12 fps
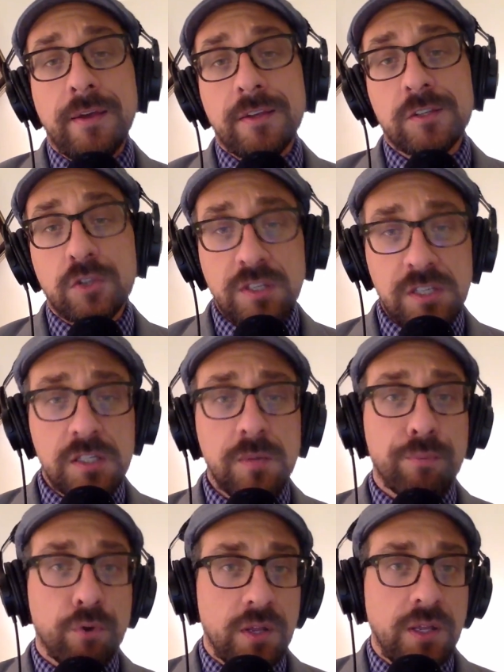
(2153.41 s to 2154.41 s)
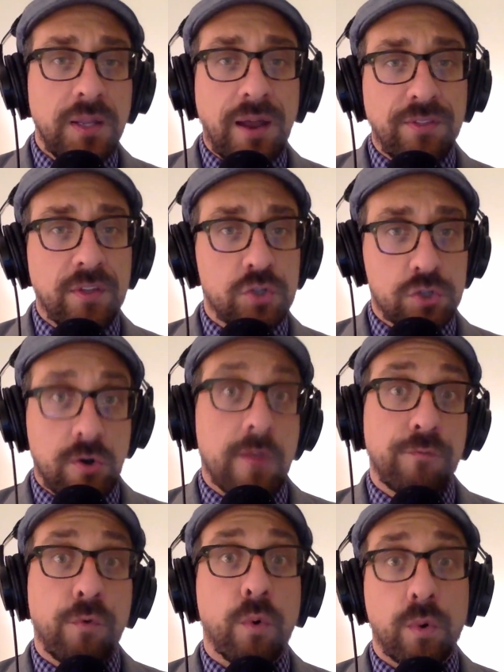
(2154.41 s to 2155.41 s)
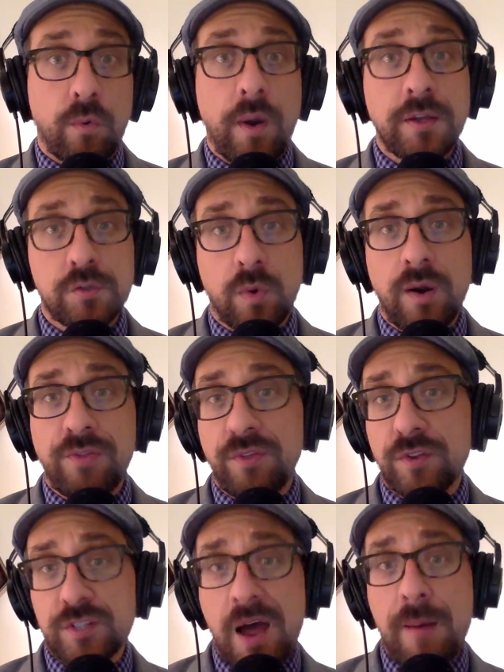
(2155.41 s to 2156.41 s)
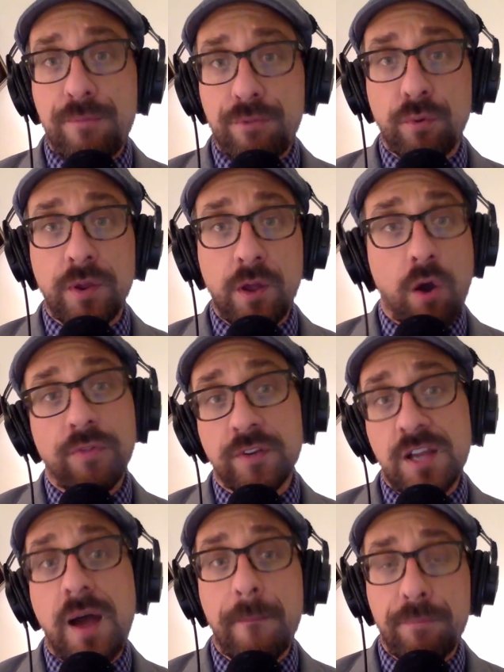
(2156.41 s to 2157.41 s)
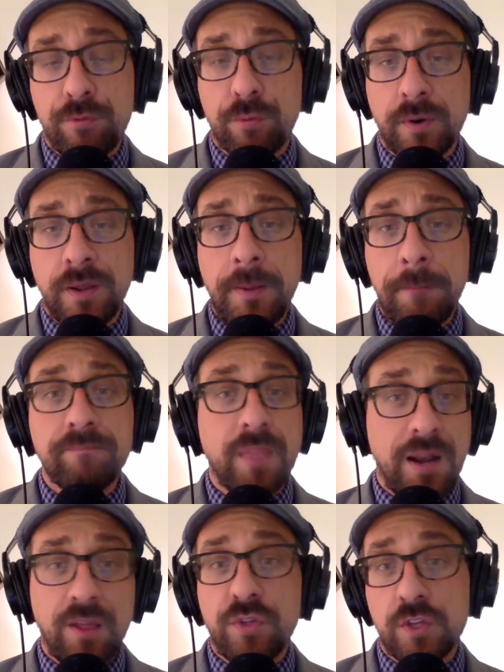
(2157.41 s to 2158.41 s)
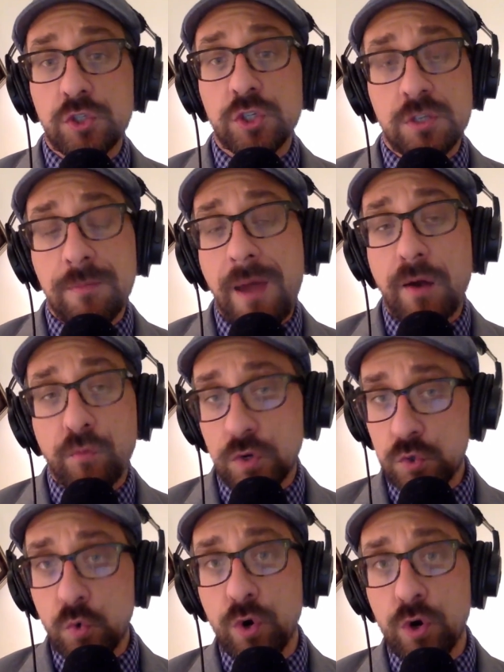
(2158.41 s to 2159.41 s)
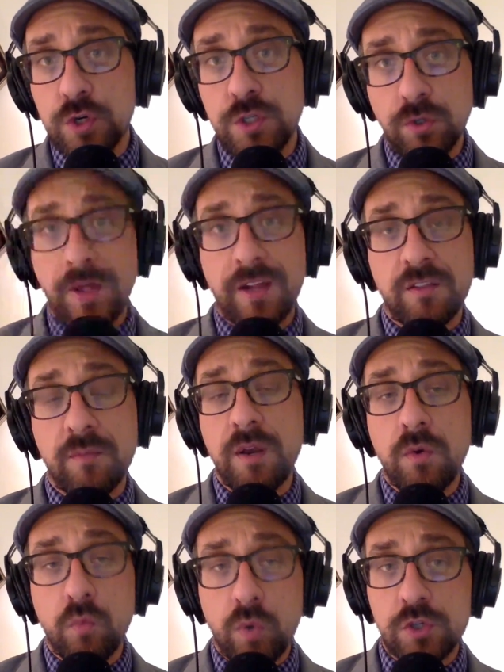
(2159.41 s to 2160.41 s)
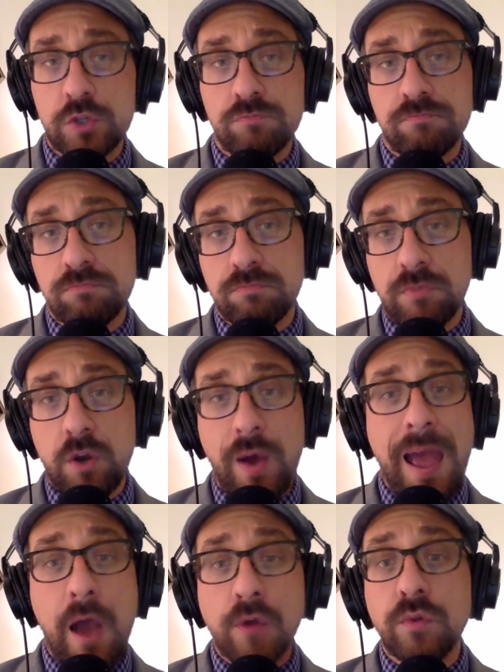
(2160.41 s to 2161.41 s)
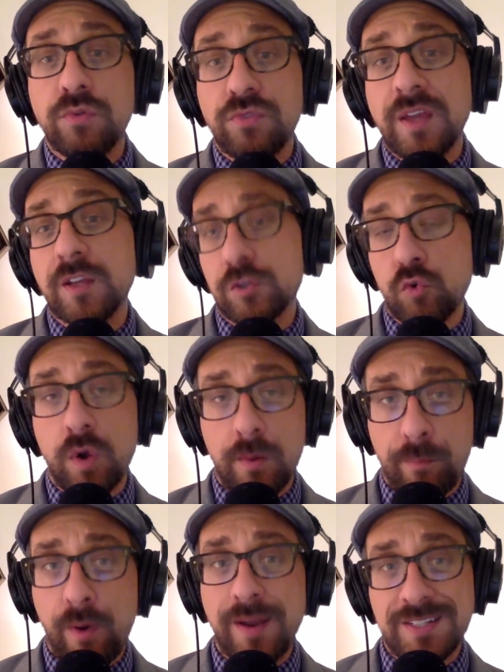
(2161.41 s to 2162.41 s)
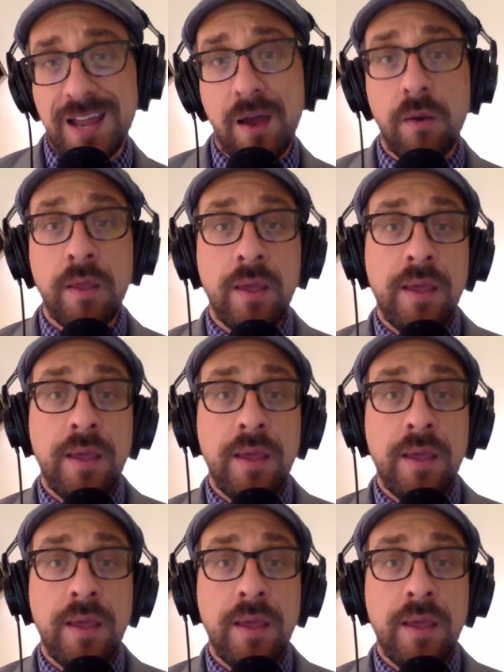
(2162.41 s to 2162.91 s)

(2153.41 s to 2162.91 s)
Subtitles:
So this is a pretty, I think, straightforward race where I think the top 3 are the top 3. And I think it's just a matter of which order do you like and which, how you think it's going to break down.